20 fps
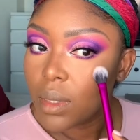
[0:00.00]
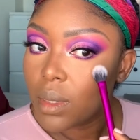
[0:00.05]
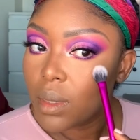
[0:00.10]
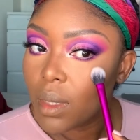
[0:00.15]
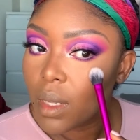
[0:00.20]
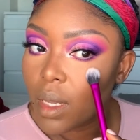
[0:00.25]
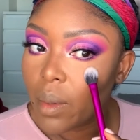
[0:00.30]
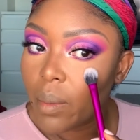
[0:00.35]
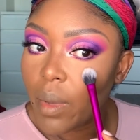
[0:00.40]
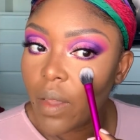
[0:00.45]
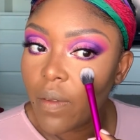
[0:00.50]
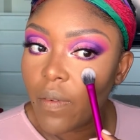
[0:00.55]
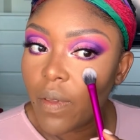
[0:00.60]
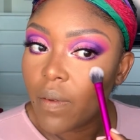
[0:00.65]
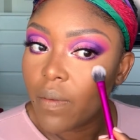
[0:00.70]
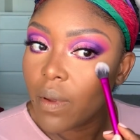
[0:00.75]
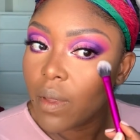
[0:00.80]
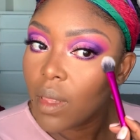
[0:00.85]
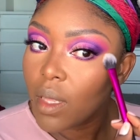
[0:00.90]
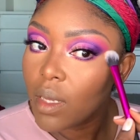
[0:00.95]
NYX
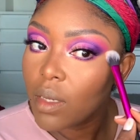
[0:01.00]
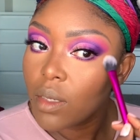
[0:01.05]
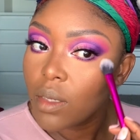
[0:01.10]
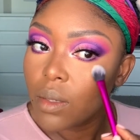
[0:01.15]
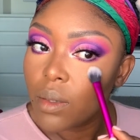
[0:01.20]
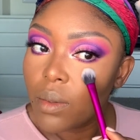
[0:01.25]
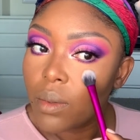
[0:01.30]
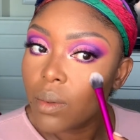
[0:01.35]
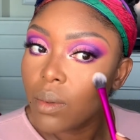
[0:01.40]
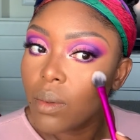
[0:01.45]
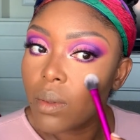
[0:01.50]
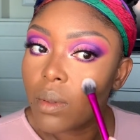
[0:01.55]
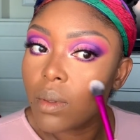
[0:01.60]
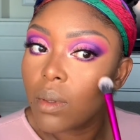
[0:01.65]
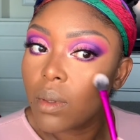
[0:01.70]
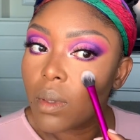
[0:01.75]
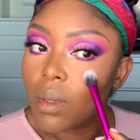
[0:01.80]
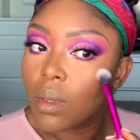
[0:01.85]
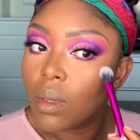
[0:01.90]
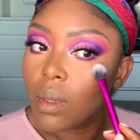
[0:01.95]
California
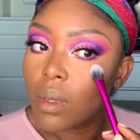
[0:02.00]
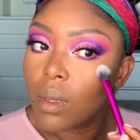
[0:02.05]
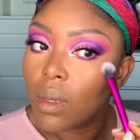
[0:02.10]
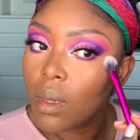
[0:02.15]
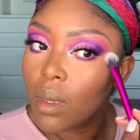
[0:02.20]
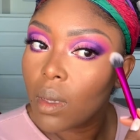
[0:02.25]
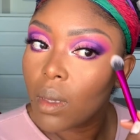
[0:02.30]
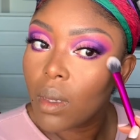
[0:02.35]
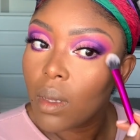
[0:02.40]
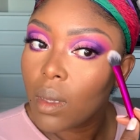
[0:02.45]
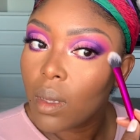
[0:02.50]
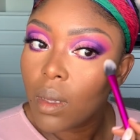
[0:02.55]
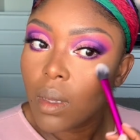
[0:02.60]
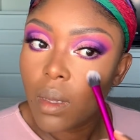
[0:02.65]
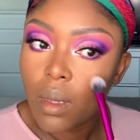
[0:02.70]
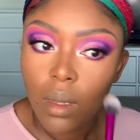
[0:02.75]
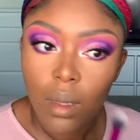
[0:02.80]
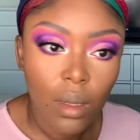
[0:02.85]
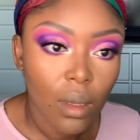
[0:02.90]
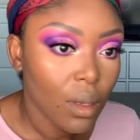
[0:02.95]

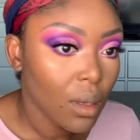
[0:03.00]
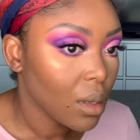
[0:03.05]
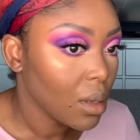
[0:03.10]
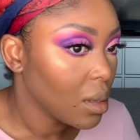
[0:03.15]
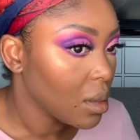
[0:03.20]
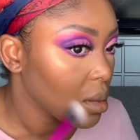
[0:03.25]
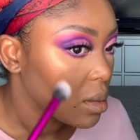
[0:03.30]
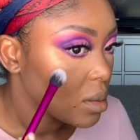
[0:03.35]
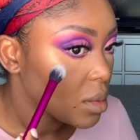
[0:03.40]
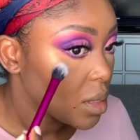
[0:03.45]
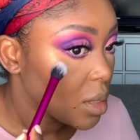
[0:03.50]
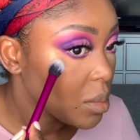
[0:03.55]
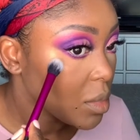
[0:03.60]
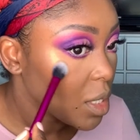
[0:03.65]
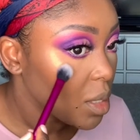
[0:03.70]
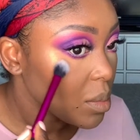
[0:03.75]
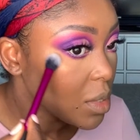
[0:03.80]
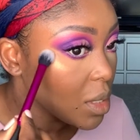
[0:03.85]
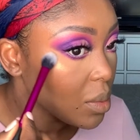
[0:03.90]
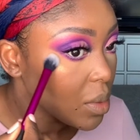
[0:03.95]
Beamin, and it
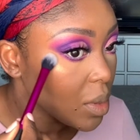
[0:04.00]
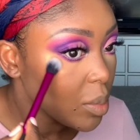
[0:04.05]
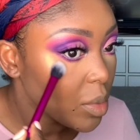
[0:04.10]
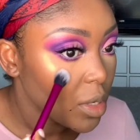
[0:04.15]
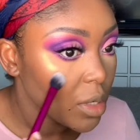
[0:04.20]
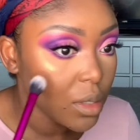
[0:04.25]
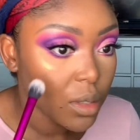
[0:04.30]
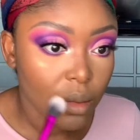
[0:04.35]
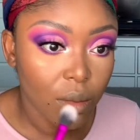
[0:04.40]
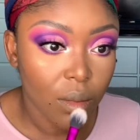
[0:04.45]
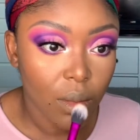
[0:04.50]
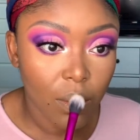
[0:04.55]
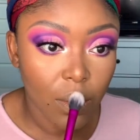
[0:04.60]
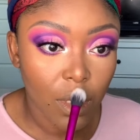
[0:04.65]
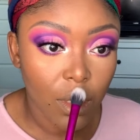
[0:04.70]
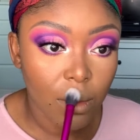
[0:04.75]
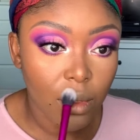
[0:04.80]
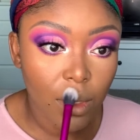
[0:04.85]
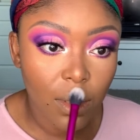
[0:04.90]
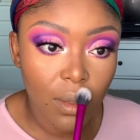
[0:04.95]
is in the
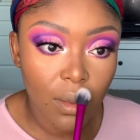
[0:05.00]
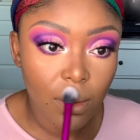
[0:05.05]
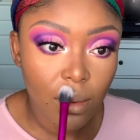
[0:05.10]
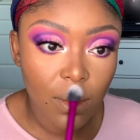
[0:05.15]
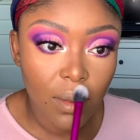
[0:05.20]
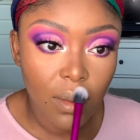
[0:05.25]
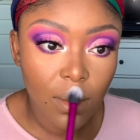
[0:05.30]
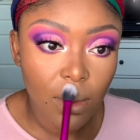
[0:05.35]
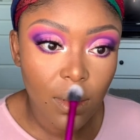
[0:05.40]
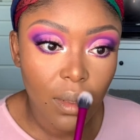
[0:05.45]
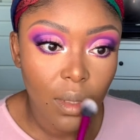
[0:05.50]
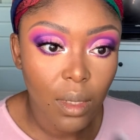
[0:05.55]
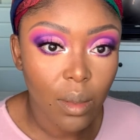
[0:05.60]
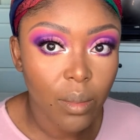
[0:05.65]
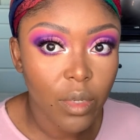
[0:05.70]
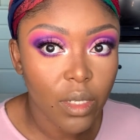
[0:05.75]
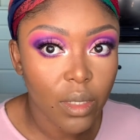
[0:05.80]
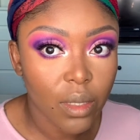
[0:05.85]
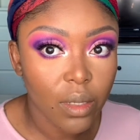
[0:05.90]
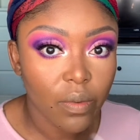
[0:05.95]
color Golden
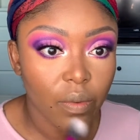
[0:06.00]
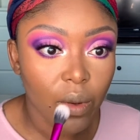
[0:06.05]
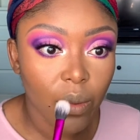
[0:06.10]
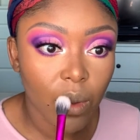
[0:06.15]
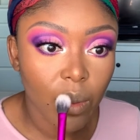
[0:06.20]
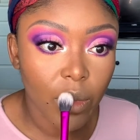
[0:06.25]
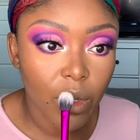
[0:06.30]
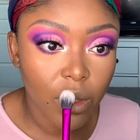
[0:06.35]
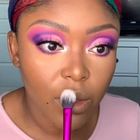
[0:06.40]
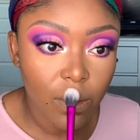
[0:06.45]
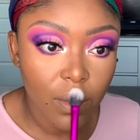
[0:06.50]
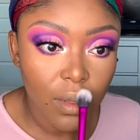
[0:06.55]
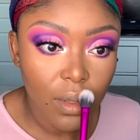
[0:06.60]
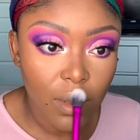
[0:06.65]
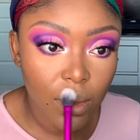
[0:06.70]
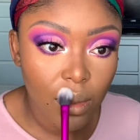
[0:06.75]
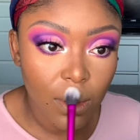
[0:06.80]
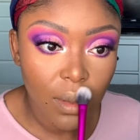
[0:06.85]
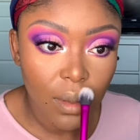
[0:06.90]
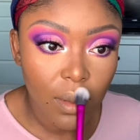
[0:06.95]
State. I'm gonna
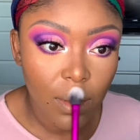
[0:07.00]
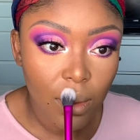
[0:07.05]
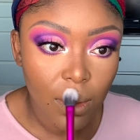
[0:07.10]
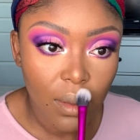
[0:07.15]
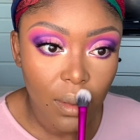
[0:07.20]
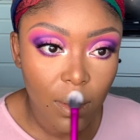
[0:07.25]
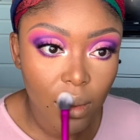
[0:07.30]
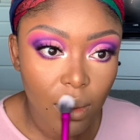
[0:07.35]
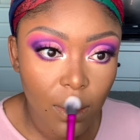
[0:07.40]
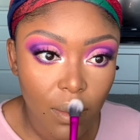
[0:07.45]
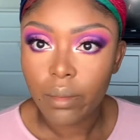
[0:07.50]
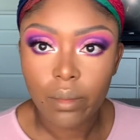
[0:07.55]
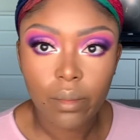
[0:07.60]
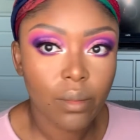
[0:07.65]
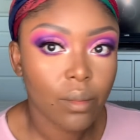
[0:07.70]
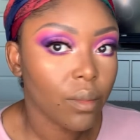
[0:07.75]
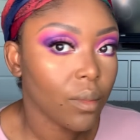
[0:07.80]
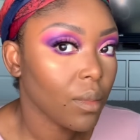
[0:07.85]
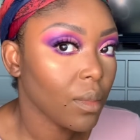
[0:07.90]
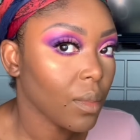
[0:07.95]
use that as a
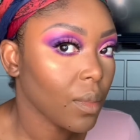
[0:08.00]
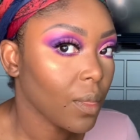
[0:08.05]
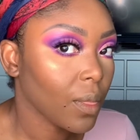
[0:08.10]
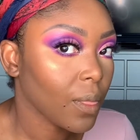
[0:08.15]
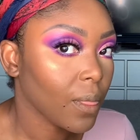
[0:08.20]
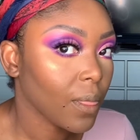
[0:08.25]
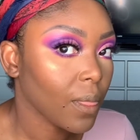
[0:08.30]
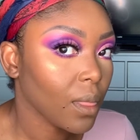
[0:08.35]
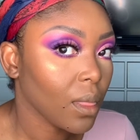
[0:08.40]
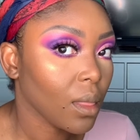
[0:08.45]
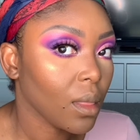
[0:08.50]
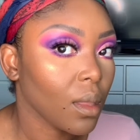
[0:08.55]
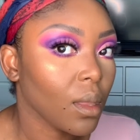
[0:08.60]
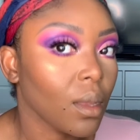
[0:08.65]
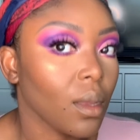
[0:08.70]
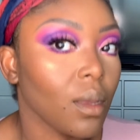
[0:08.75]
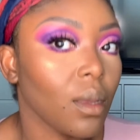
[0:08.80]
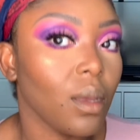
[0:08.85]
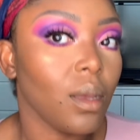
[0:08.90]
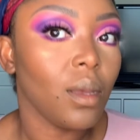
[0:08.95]
highlighter.
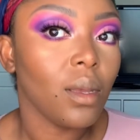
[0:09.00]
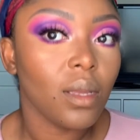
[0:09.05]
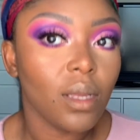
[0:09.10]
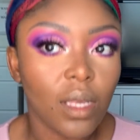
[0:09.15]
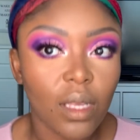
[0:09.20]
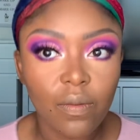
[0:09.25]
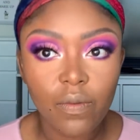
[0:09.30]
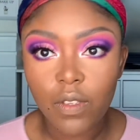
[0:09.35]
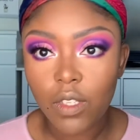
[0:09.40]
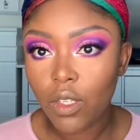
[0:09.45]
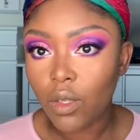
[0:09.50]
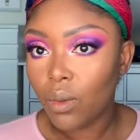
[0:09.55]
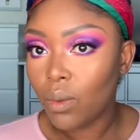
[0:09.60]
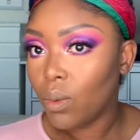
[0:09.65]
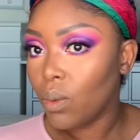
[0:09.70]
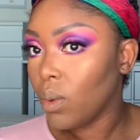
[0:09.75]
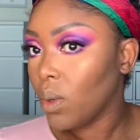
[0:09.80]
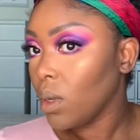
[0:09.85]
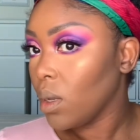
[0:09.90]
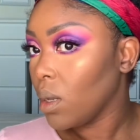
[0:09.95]
Gives
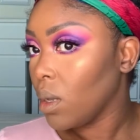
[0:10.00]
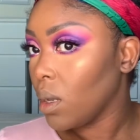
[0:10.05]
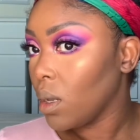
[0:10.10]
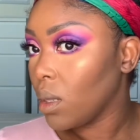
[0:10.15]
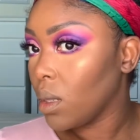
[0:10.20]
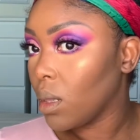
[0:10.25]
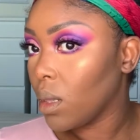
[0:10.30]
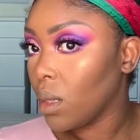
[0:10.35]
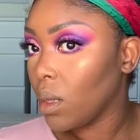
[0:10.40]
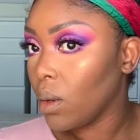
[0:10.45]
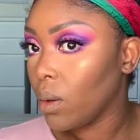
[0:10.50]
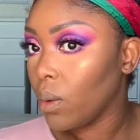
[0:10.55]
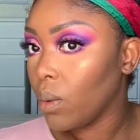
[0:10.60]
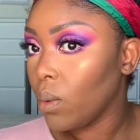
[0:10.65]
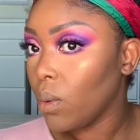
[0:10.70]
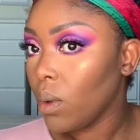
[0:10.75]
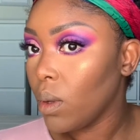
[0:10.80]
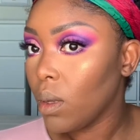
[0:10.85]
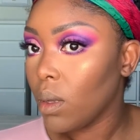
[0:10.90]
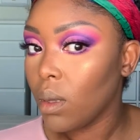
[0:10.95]
you a
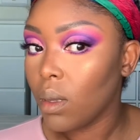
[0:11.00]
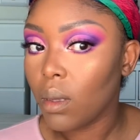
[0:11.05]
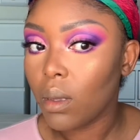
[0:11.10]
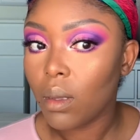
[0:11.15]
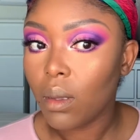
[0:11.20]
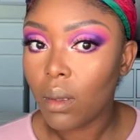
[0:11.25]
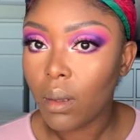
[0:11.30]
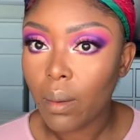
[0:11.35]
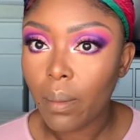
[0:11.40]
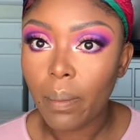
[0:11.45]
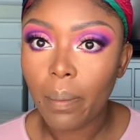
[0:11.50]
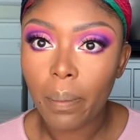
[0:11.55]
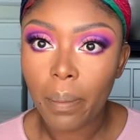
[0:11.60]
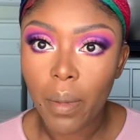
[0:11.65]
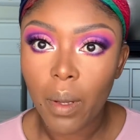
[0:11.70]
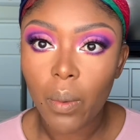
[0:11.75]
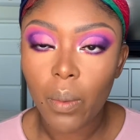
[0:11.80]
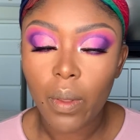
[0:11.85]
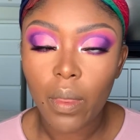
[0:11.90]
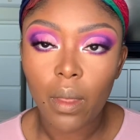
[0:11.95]
glow,
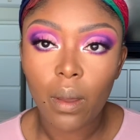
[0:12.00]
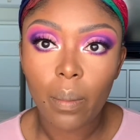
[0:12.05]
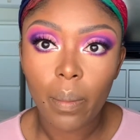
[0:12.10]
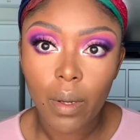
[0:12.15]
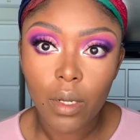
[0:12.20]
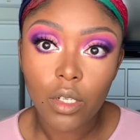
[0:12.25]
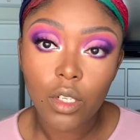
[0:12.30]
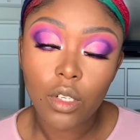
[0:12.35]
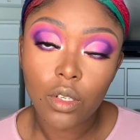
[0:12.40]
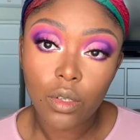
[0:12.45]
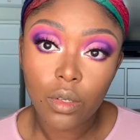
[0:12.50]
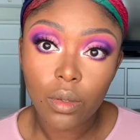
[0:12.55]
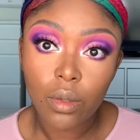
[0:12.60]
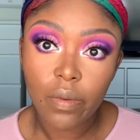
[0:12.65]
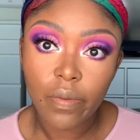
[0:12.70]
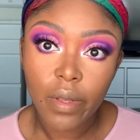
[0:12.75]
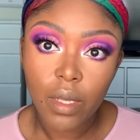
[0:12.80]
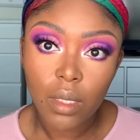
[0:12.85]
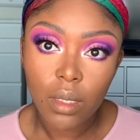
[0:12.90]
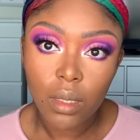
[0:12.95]
but without punching in your
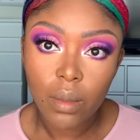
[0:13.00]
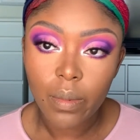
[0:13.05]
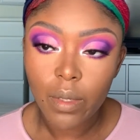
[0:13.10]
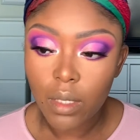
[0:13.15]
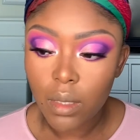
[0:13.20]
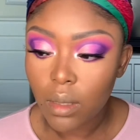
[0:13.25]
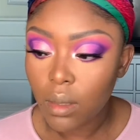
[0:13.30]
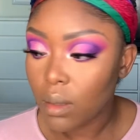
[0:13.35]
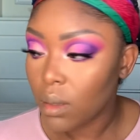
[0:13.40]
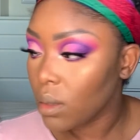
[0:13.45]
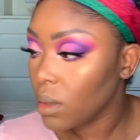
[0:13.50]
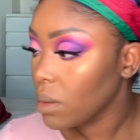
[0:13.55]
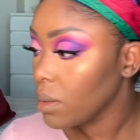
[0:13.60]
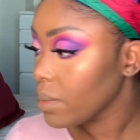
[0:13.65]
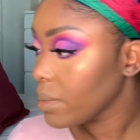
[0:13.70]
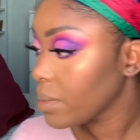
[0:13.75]
face, basically.